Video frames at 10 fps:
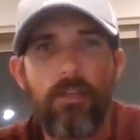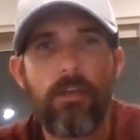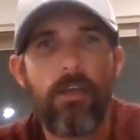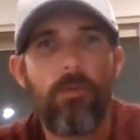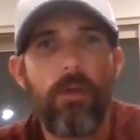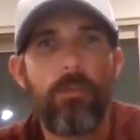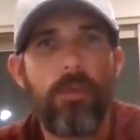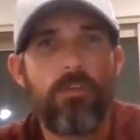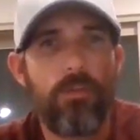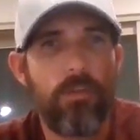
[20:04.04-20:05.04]
they're going to want to
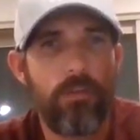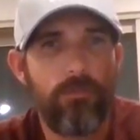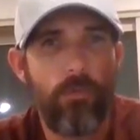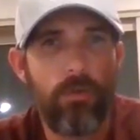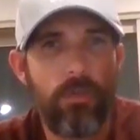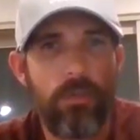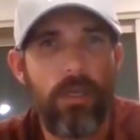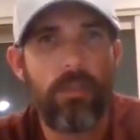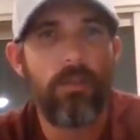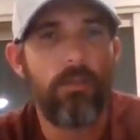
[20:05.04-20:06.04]
make sure you can afford the
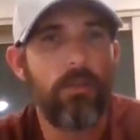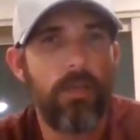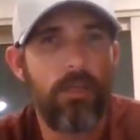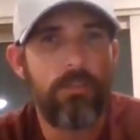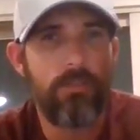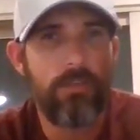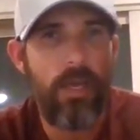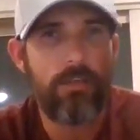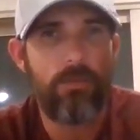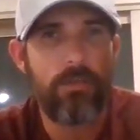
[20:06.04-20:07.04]
debt, and they'll look at your
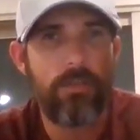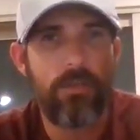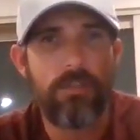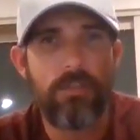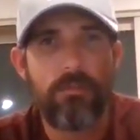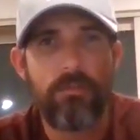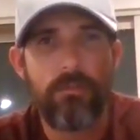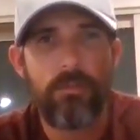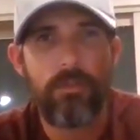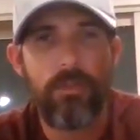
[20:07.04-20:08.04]
tax returns.
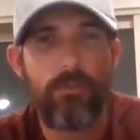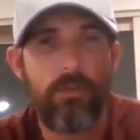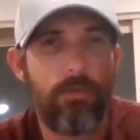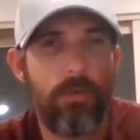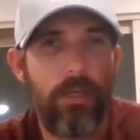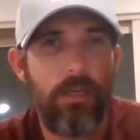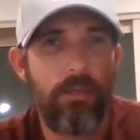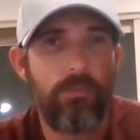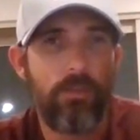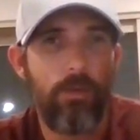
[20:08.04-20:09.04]
If you're
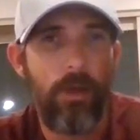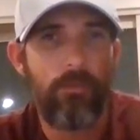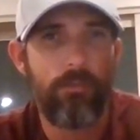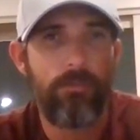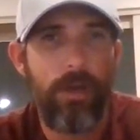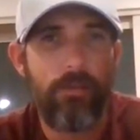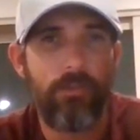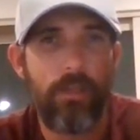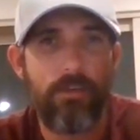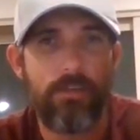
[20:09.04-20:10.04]
creative, you go after 5
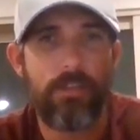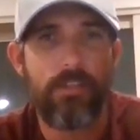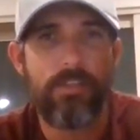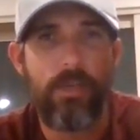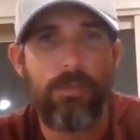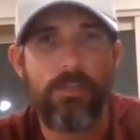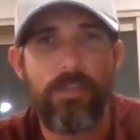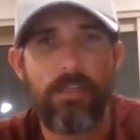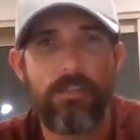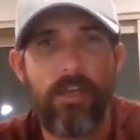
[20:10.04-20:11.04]
lenders at the same
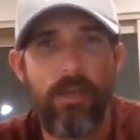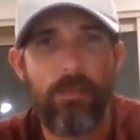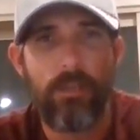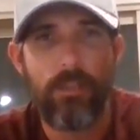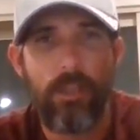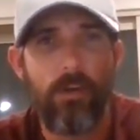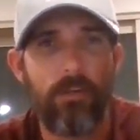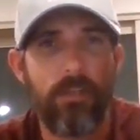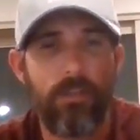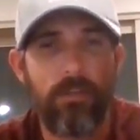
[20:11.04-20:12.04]
exact time, and then they
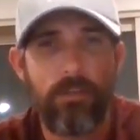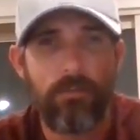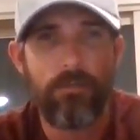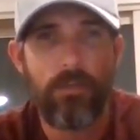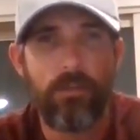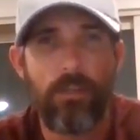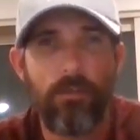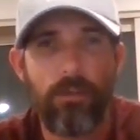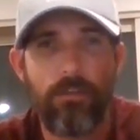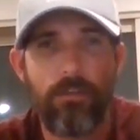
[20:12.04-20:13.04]
all think they're the
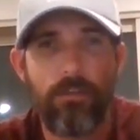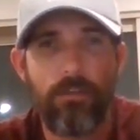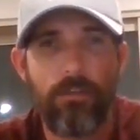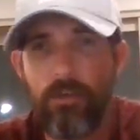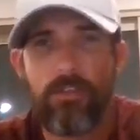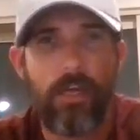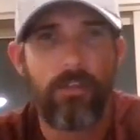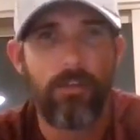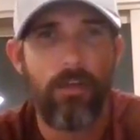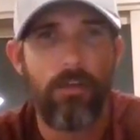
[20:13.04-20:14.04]
only funder. You
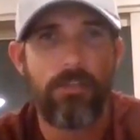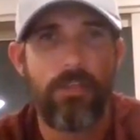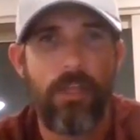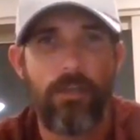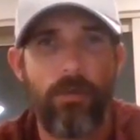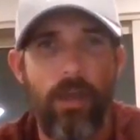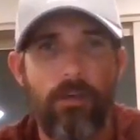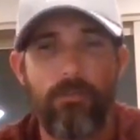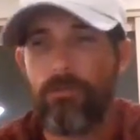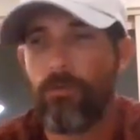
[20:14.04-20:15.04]
stack the loans, and now
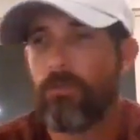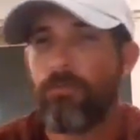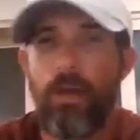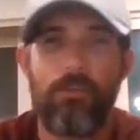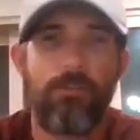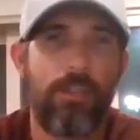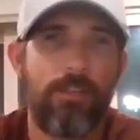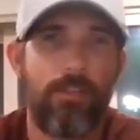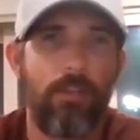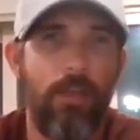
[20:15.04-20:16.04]
you have 4, 5,
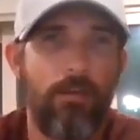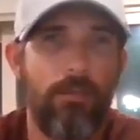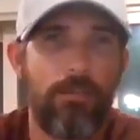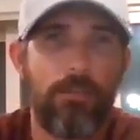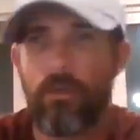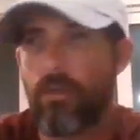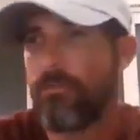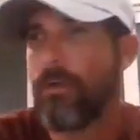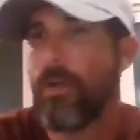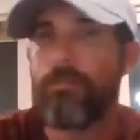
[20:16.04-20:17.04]
6 loans,
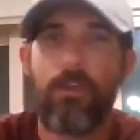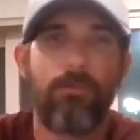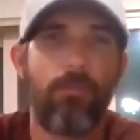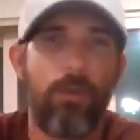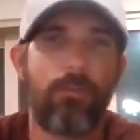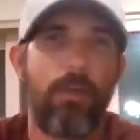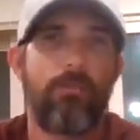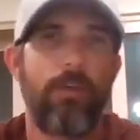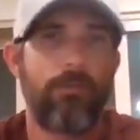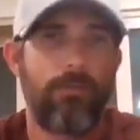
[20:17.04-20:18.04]
35 here,
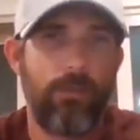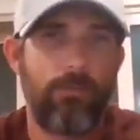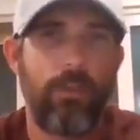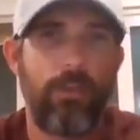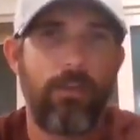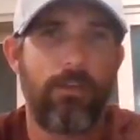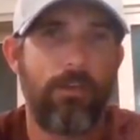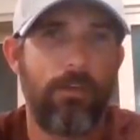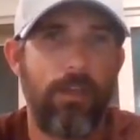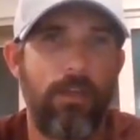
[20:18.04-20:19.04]
45 here, 50 here,
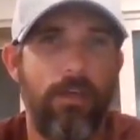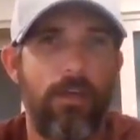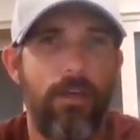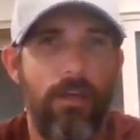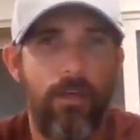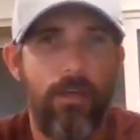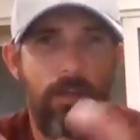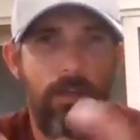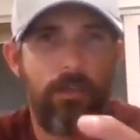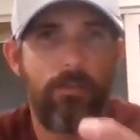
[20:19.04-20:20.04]
30 here,
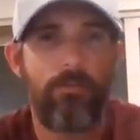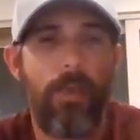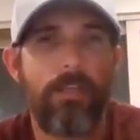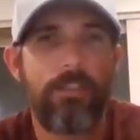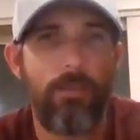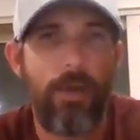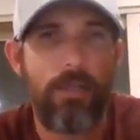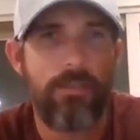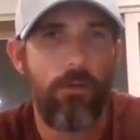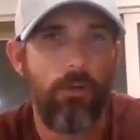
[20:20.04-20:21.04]
and you've
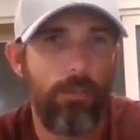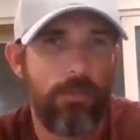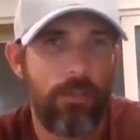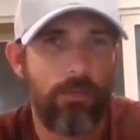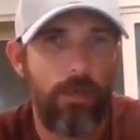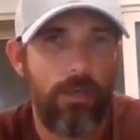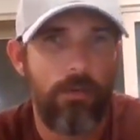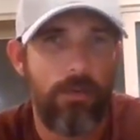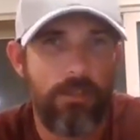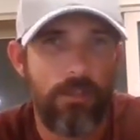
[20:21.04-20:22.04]
maximized it in a whole bunch of
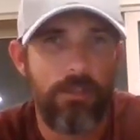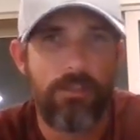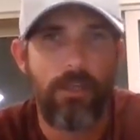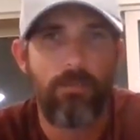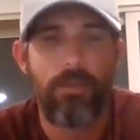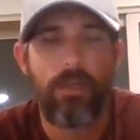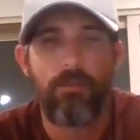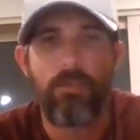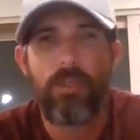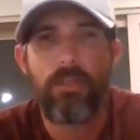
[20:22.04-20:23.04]
credit cards at the same time.
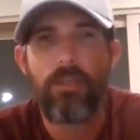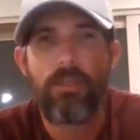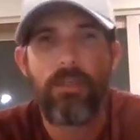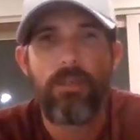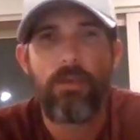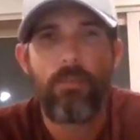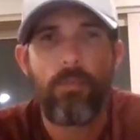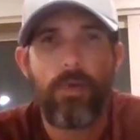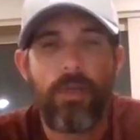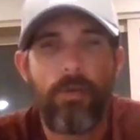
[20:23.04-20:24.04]

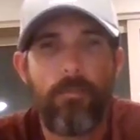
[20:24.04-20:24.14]
But